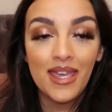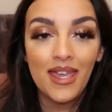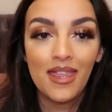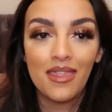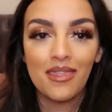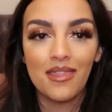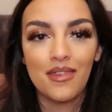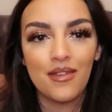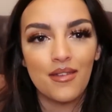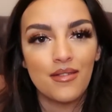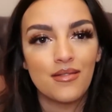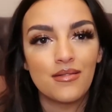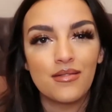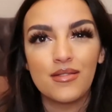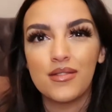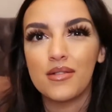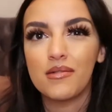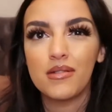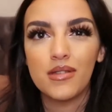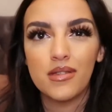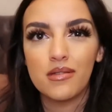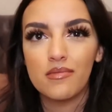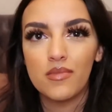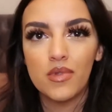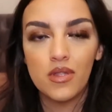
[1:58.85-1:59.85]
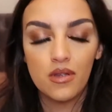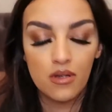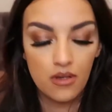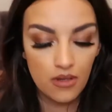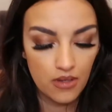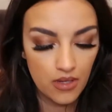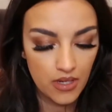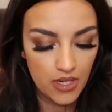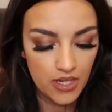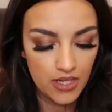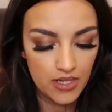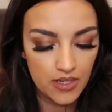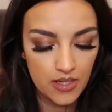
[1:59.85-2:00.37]
and then there were some other
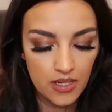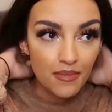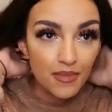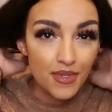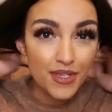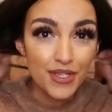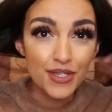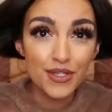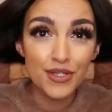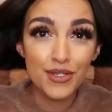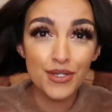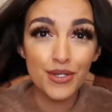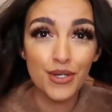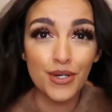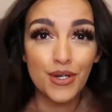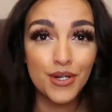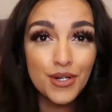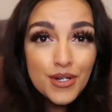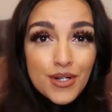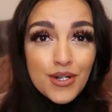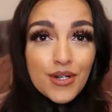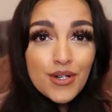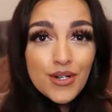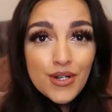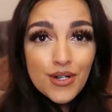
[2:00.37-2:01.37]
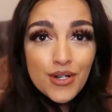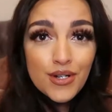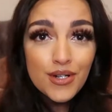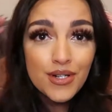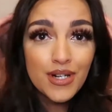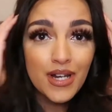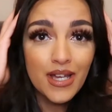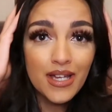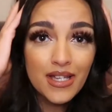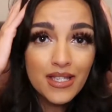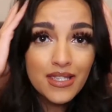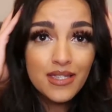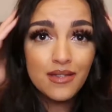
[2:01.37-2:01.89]
colours, and they're so
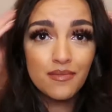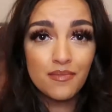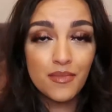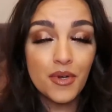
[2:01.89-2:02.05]
nice and